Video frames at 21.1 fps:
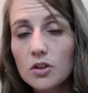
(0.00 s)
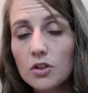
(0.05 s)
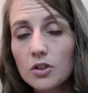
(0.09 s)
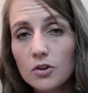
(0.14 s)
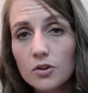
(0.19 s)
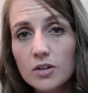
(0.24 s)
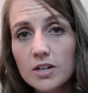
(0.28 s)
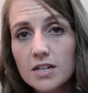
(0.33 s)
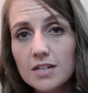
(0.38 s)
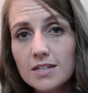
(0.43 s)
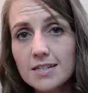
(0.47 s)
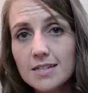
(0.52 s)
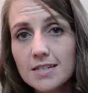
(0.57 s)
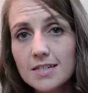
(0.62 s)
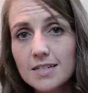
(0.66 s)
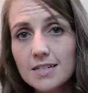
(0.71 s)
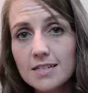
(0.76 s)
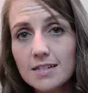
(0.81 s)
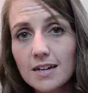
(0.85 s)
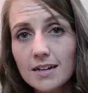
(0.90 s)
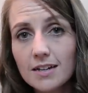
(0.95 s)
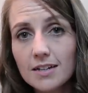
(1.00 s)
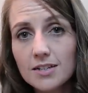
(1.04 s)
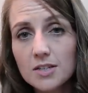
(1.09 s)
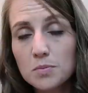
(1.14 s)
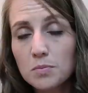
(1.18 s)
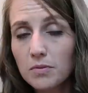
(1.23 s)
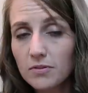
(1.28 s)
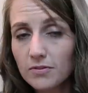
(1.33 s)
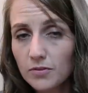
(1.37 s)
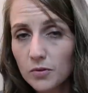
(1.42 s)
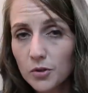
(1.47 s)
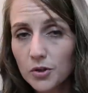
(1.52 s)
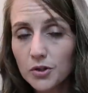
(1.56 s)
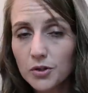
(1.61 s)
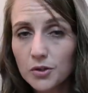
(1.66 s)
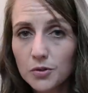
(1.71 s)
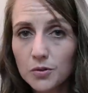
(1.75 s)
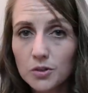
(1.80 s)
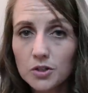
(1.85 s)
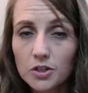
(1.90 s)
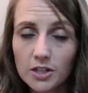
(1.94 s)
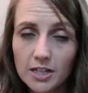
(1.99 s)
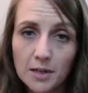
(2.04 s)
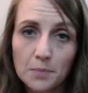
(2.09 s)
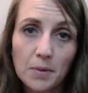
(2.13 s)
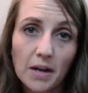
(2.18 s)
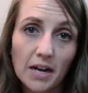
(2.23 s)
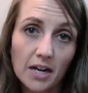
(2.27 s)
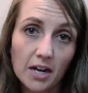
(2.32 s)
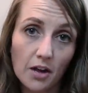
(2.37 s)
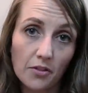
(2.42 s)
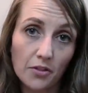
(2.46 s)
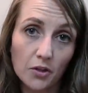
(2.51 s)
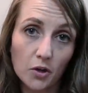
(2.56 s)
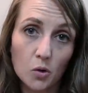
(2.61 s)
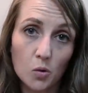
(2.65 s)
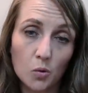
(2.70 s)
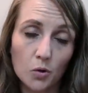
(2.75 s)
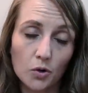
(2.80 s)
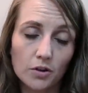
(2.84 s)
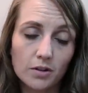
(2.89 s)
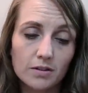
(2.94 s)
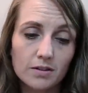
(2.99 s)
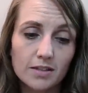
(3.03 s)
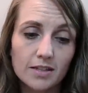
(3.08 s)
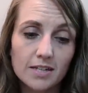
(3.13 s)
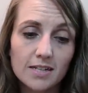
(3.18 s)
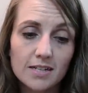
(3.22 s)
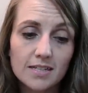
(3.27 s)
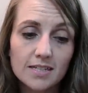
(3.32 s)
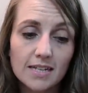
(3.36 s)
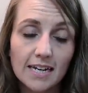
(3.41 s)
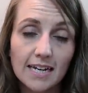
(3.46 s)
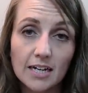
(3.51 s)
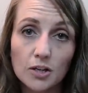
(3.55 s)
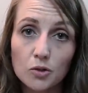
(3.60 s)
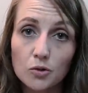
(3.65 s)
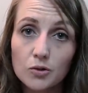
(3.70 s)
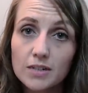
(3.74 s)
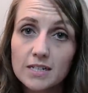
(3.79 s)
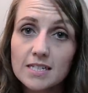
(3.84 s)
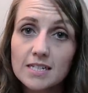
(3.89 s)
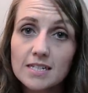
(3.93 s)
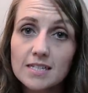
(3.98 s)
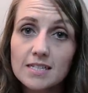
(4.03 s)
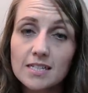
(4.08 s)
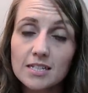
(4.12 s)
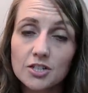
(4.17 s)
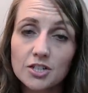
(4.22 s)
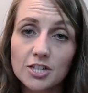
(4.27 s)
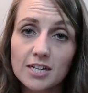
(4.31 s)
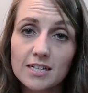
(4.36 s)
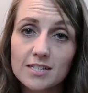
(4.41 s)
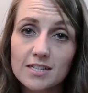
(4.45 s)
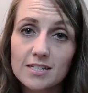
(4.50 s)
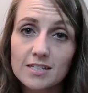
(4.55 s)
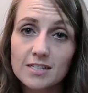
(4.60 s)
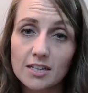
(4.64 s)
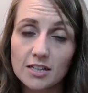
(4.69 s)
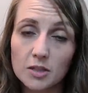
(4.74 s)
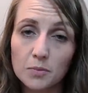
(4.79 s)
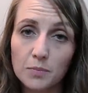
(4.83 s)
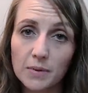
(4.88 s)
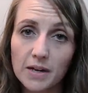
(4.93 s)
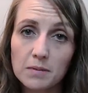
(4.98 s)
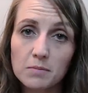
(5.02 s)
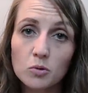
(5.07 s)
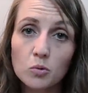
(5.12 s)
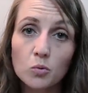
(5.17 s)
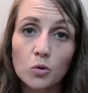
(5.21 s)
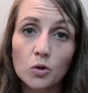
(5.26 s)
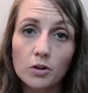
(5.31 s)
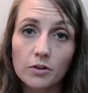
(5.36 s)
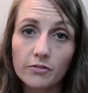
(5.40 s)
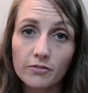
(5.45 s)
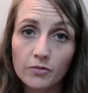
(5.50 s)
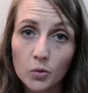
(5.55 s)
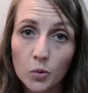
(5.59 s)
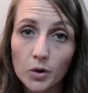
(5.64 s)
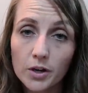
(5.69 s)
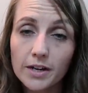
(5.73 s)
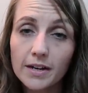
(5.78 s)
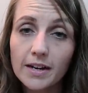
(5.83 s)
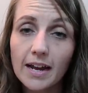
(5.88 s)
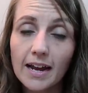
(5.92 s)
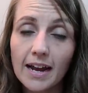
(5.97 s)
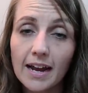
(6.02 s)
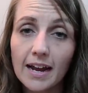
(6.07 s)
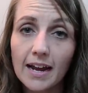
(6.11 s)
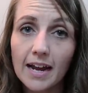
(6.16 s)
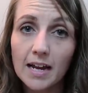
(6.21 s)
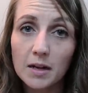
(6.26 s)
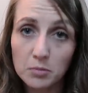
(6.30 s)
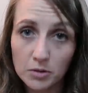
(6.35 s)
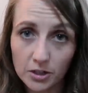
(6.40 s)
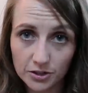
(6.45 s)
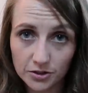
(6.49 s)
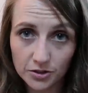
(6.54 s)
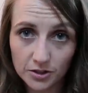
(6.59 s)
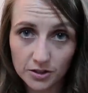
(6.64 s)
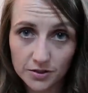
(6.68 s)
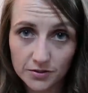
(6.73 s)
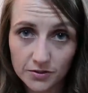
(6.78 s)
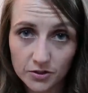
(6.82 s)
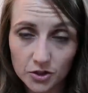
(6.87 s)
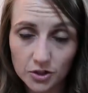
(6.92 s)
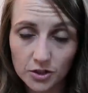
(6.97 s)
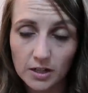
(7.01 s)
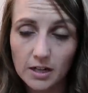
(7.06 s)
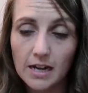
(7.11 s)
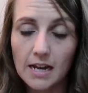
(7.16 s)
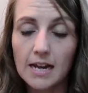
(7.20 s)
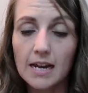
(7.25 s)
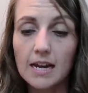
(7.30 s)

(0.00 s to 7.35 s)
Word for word: 30 to 60 seconds before you clamp and cut the cord. This increases the chances that the baby will avoid a blood transfusion.